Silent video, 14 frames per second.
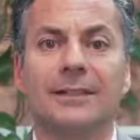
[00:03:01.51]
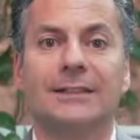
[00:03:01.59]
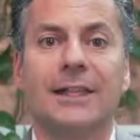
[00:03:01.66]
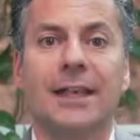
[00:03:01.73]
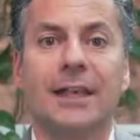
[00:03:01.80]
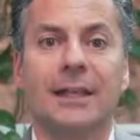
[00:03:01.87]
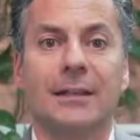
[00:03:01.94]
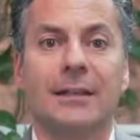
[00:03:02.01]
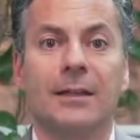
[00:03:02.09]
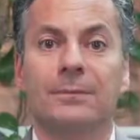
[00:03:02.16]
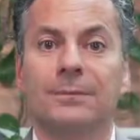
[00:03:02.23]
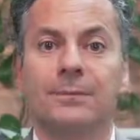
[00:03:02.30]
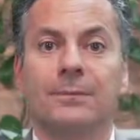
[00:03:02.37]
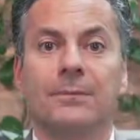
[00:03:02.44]
saying
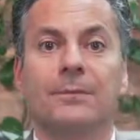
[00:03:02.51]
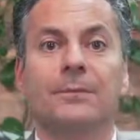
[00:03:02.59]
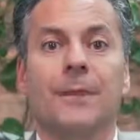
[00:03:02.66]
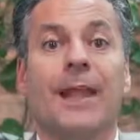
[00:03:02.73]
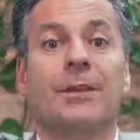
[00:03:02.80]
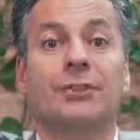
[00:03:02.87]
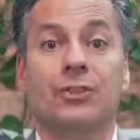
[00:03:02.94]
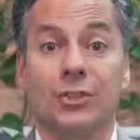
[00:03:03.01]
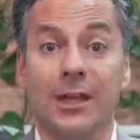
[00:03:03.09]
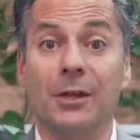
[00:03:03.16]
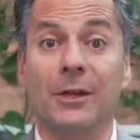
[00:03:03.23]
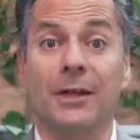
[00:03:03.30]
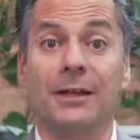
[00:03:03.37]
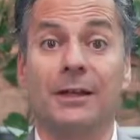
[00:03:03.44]
and
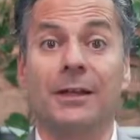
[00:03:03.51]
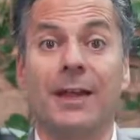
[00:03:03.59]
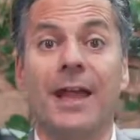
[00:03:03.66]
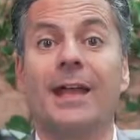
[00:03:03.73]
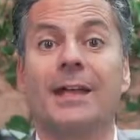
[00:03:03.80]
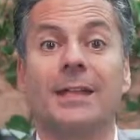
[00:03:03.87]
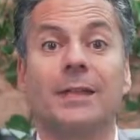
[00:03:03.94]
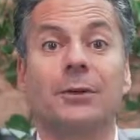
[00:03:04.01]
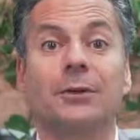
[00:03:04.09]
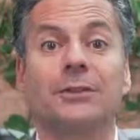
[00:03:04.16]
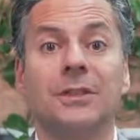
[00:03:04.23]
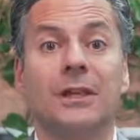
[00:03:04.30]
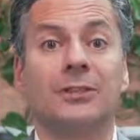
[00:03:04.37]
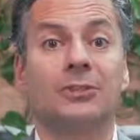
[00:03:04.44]
sharing, hey,
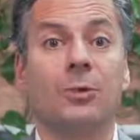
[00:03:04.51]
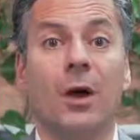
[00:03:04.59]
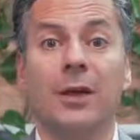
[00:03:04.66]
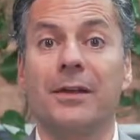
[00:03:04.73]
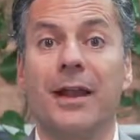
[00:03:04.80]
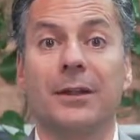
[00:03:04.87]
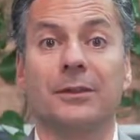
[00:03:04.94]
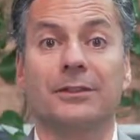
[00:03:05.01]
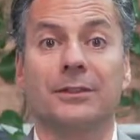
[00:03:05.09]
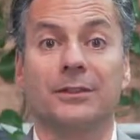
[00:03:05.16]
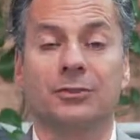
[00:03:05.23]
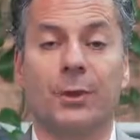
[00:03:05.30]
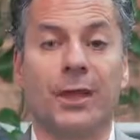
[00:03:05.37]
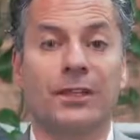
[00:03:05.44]
here's a SWOT analysis:
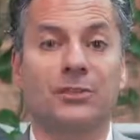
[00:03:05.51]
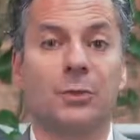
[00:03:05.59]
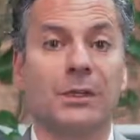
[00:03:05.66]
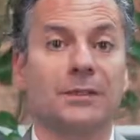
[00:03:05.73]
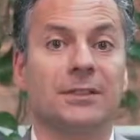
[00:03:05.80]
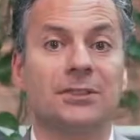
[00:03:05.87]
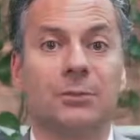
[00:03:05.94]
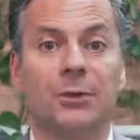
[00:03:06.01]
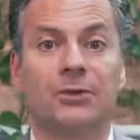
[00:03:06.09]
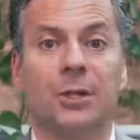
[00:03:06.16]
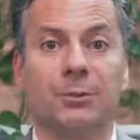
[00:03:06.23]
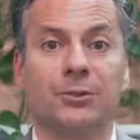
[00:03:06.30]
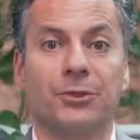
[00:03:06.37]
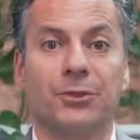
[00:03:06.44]
strengths, weaknesses, threats,
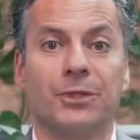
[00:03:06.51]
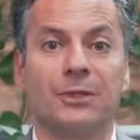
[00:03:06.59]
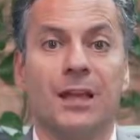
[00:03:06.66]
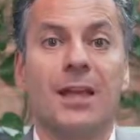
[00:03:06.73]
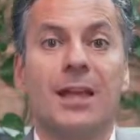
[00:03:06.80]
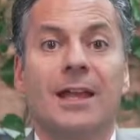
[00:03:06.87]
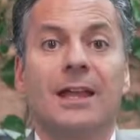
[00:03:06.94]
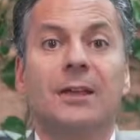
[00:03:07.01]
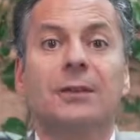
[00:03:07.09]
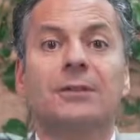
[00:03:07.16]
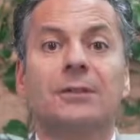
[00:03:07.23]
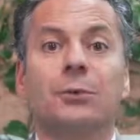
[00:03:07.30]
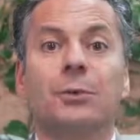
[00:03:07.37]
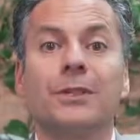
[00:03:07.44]
opportunities.
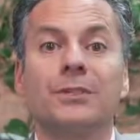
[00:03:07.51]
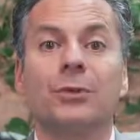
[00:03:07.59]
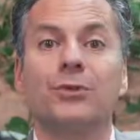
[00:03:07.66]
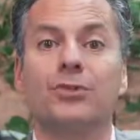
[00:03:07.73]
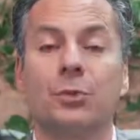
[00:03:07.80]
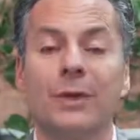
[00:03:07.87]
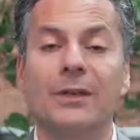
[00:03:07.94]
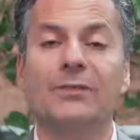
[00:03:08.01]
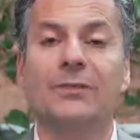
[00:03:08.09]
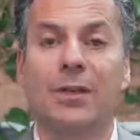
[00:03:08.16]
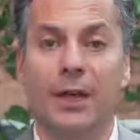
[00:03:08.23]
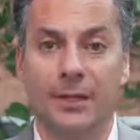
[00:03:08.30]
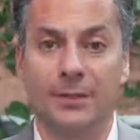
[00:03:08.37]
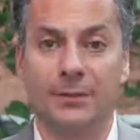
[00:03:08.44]
Here's the research we've
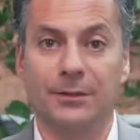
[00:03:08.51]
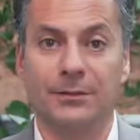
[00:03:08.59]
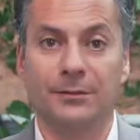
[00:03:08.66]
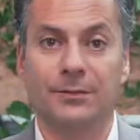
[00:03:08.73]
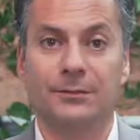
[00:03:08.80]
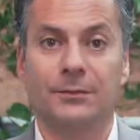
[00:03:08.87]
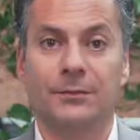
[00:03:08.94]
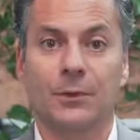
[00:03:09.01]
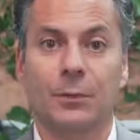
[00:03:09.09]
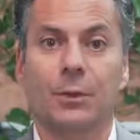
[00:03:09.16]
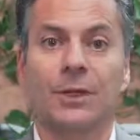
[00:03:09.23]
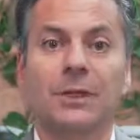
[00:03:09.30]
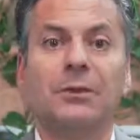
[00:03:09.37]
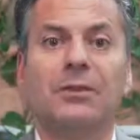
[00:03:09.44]
done.
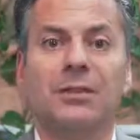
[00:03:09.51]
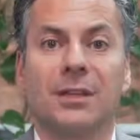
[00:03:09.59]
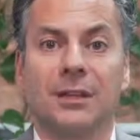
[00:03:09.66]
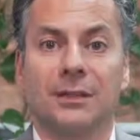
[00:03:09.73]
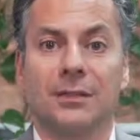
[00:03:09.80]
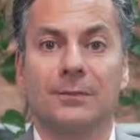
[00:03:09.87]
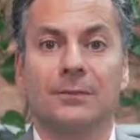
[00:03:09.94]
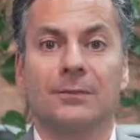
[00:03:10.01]
What do you think?